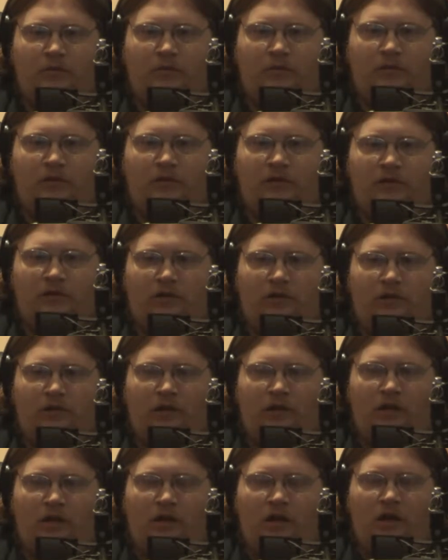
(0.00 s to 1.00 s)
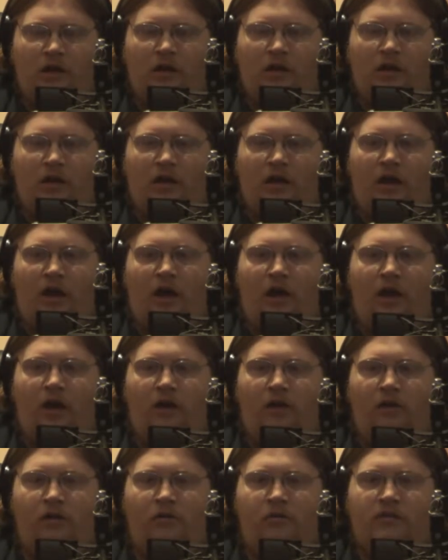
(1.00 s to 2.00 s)
What?
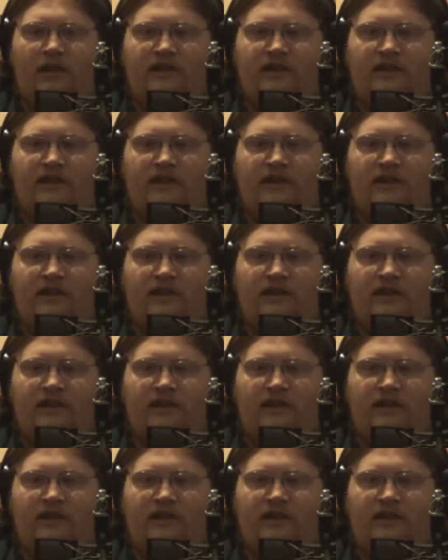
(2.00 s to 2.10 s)
Oh,